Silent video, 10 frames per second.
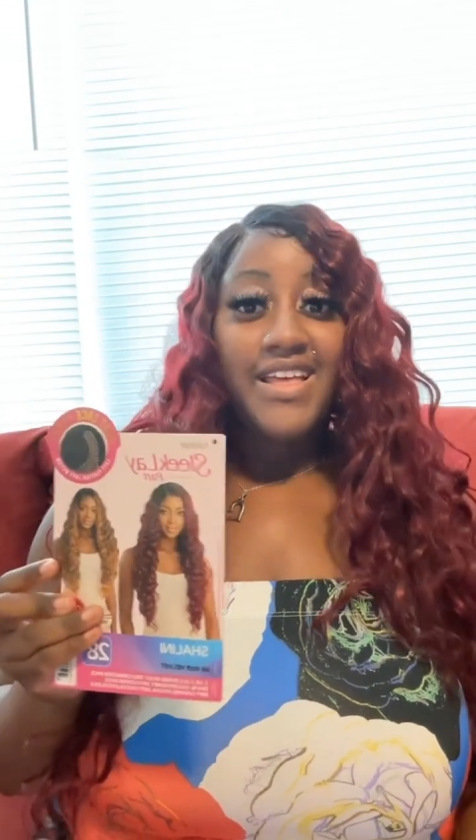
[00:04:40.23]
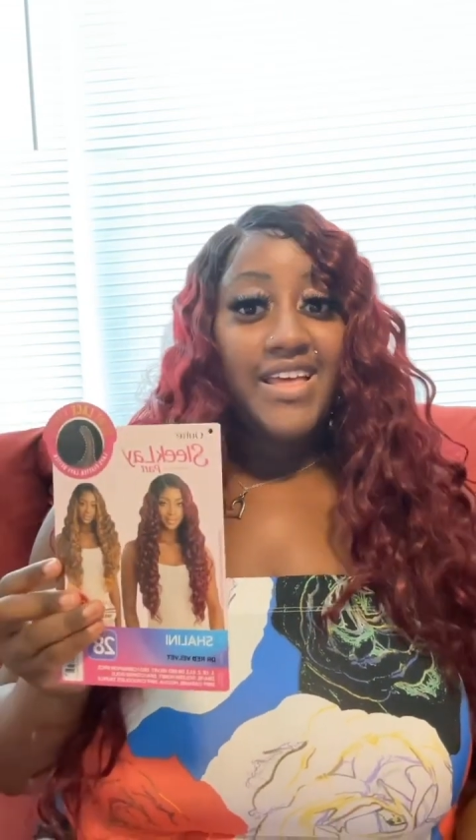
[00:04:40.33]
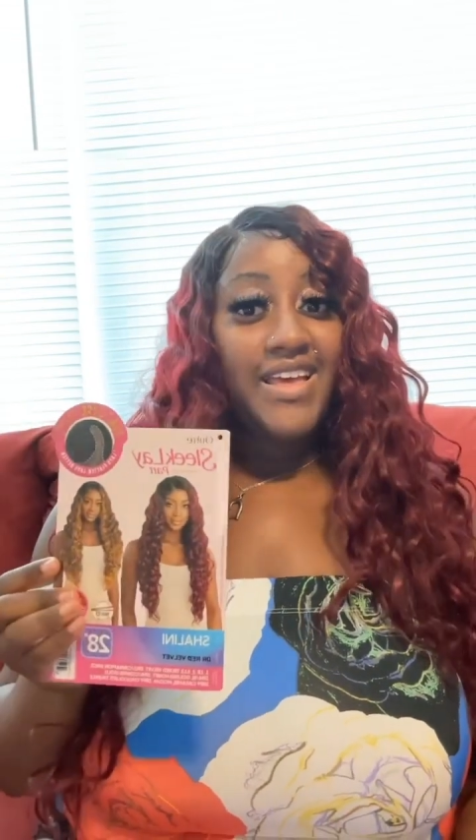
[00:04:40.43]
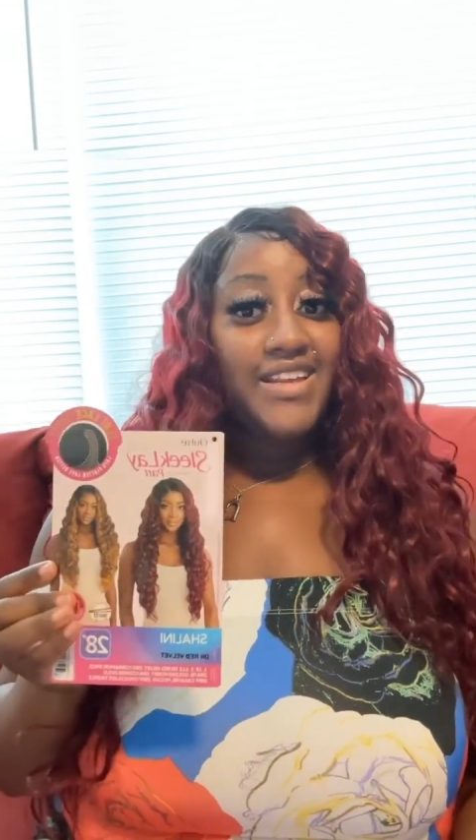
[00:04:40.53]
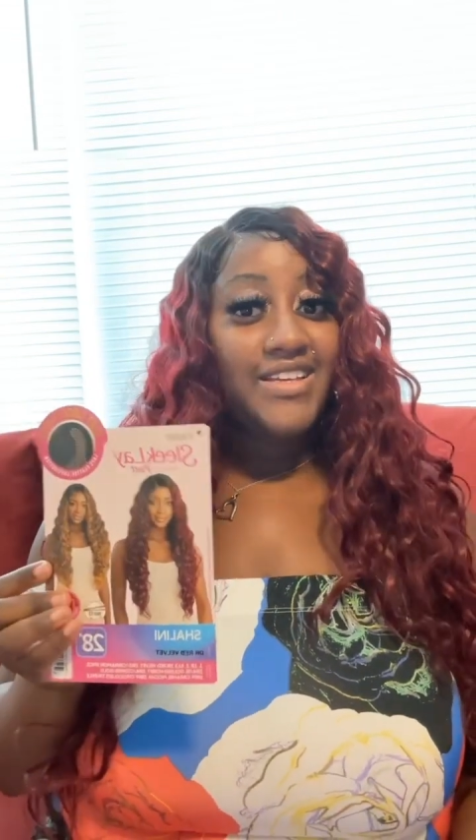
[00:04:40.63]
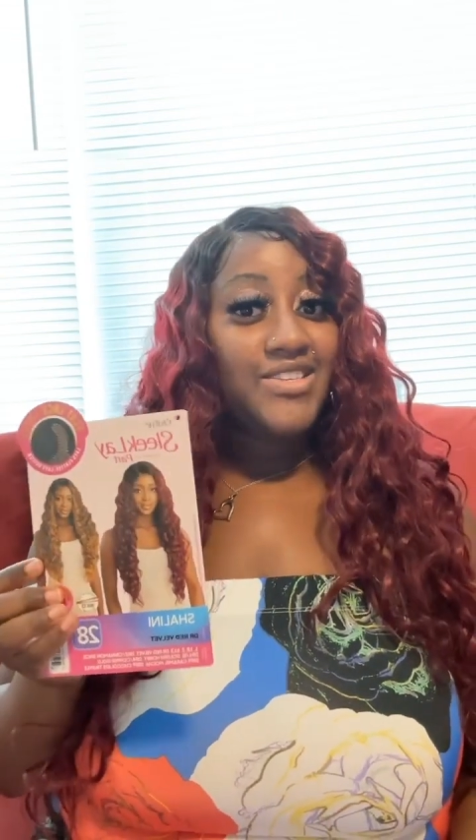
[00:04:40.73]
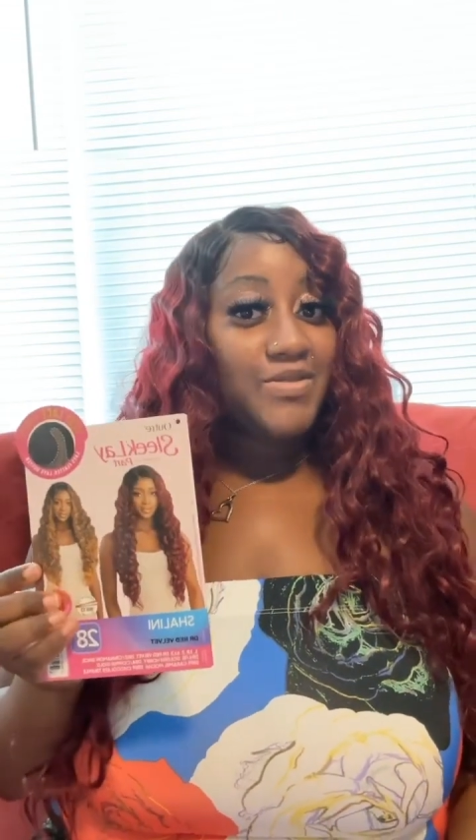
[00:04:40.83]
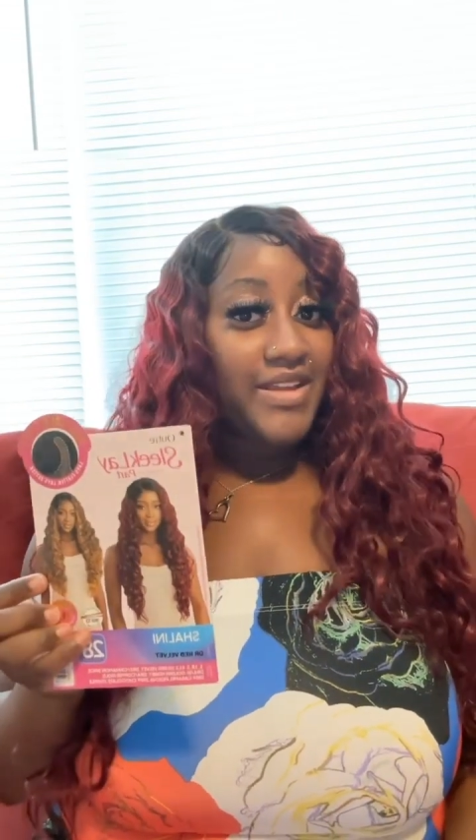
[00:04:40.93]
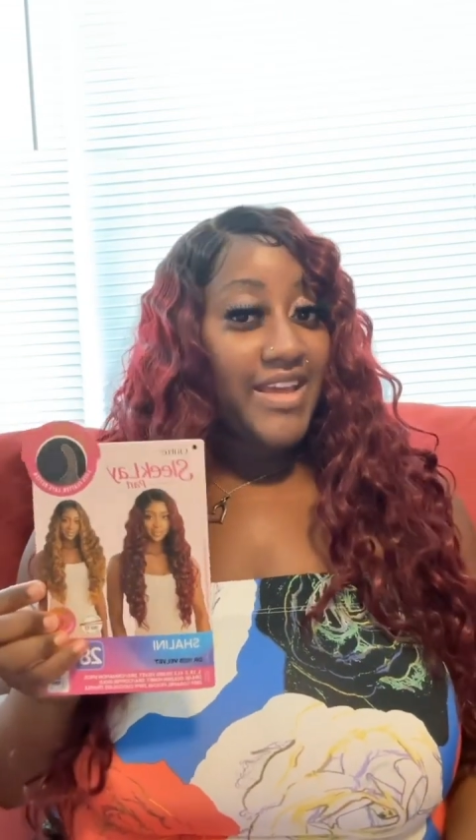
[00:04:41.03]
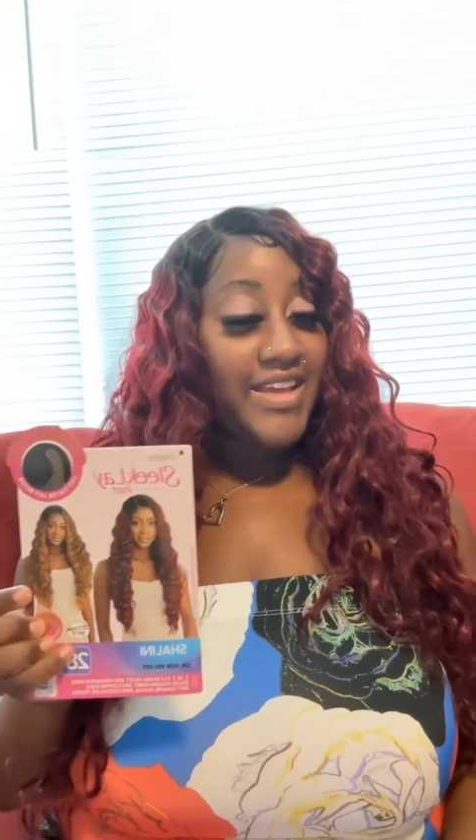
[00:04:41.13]
and it's
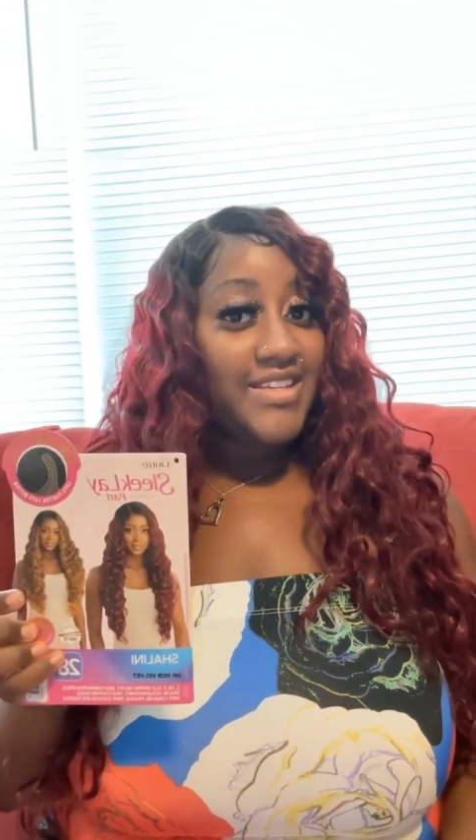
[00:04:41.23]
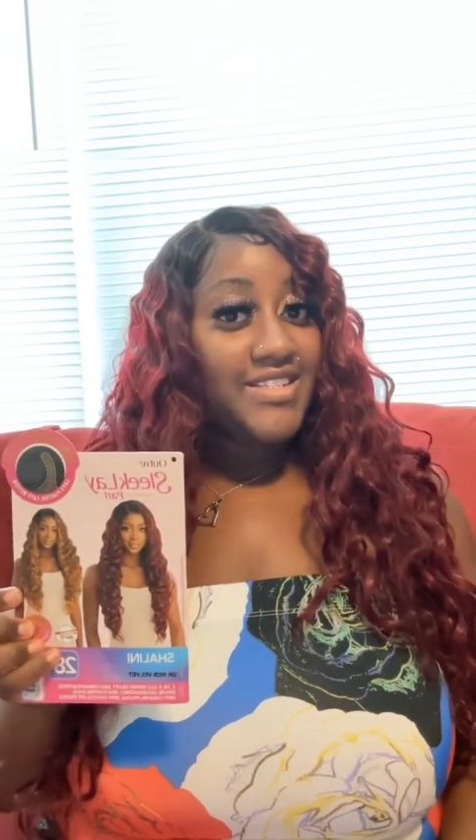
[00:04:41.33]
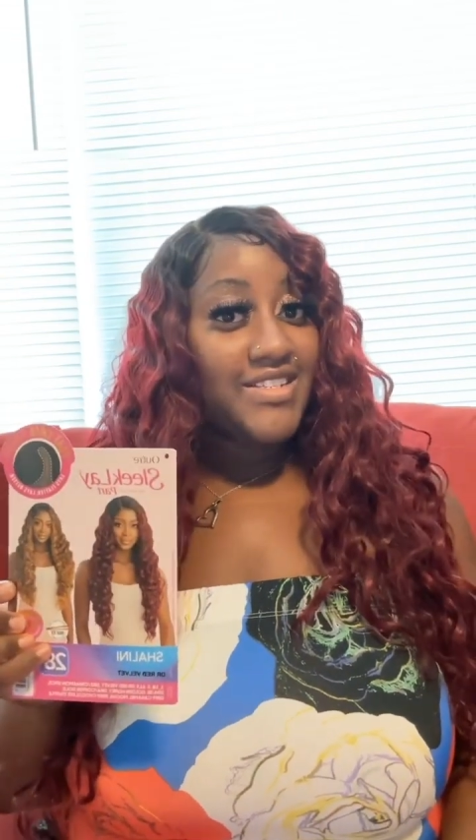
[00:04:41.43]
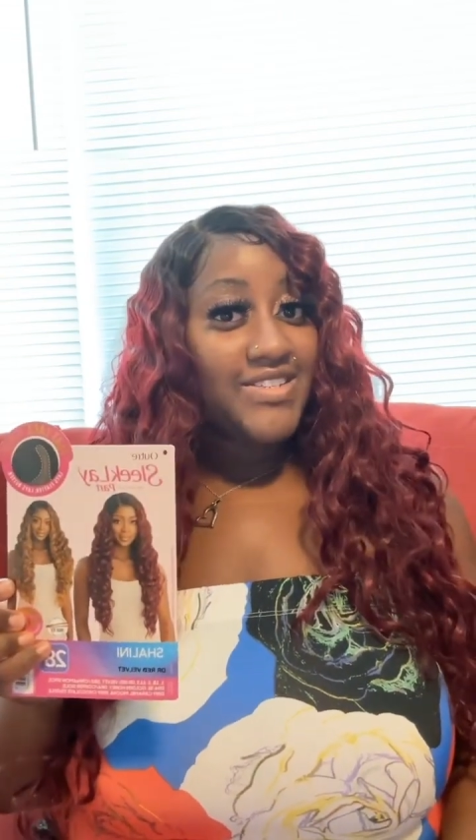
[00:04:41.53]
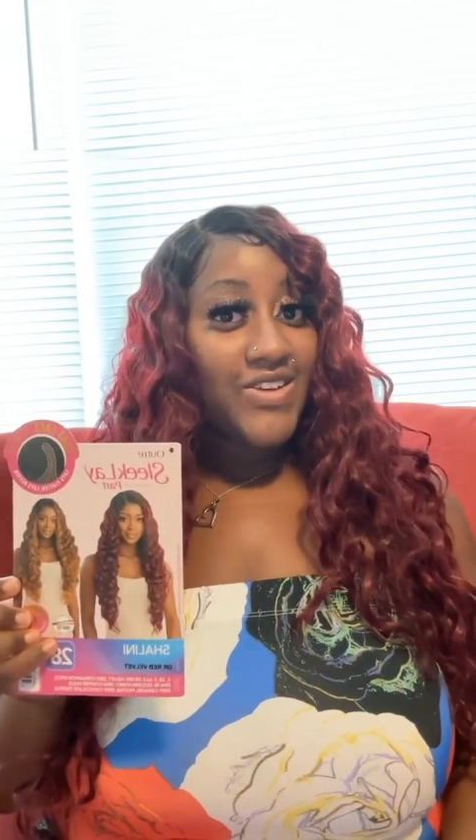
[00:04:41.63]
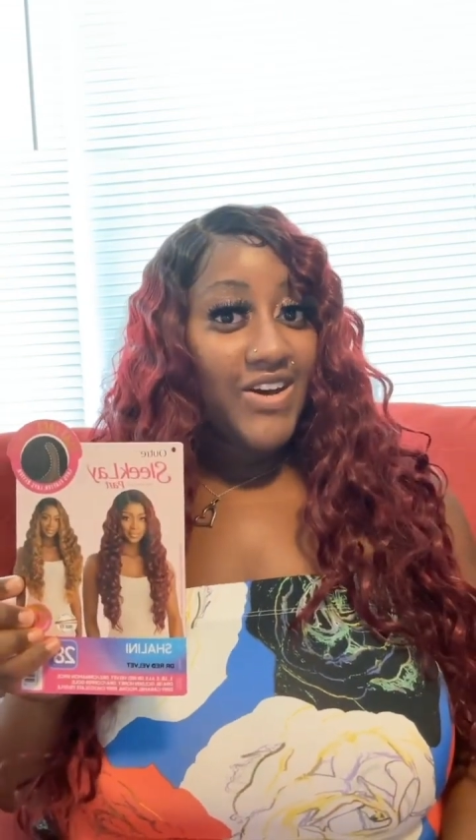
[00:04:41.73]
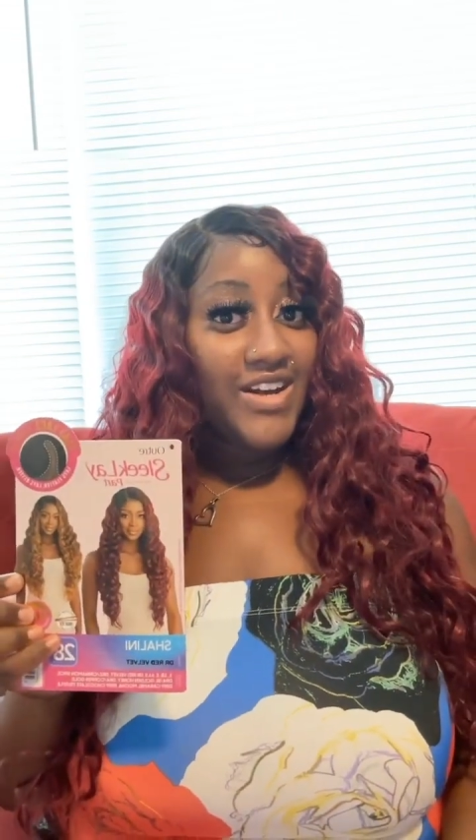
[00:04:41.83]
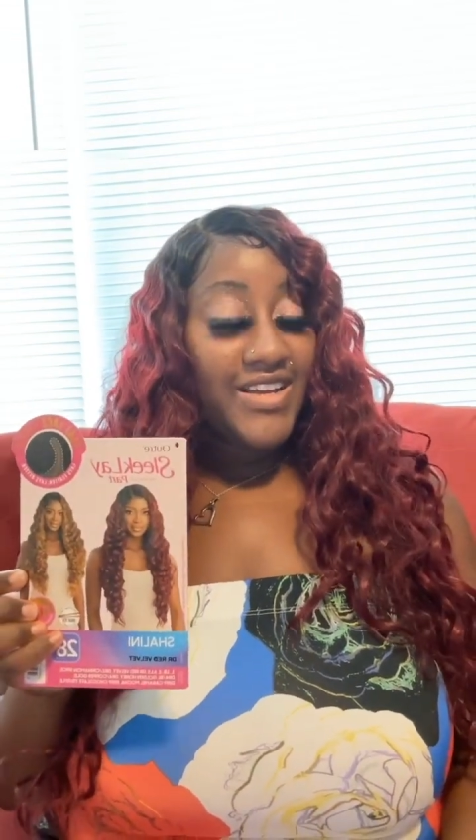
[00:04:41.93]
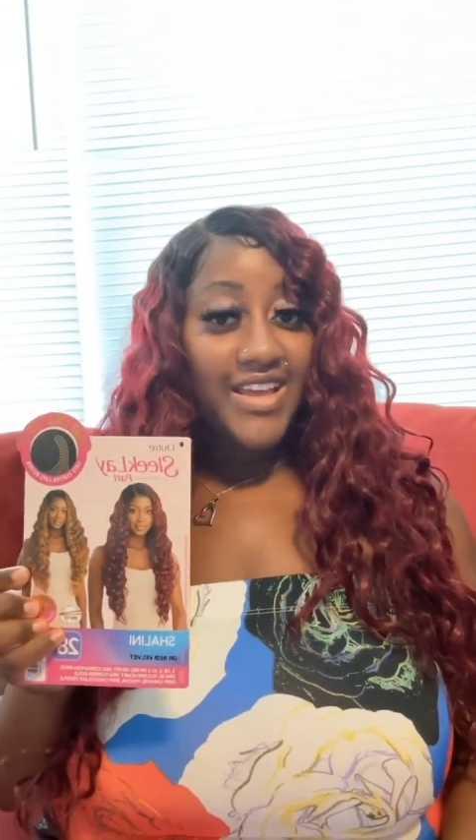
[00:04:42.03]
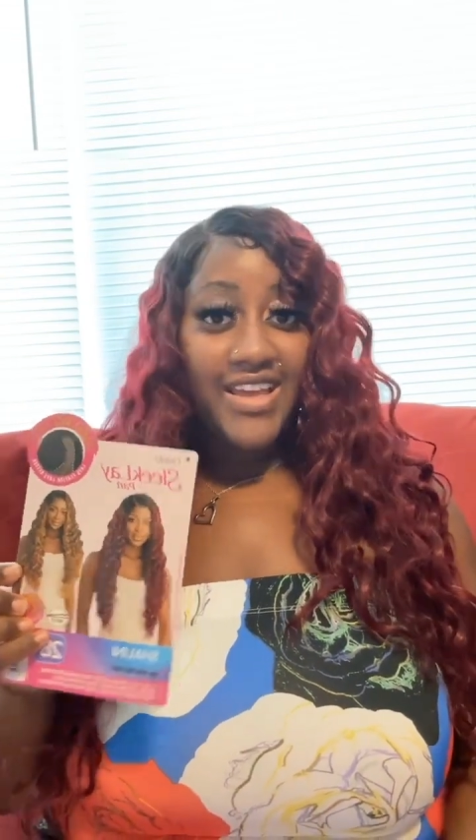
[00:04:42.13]
28 inches long,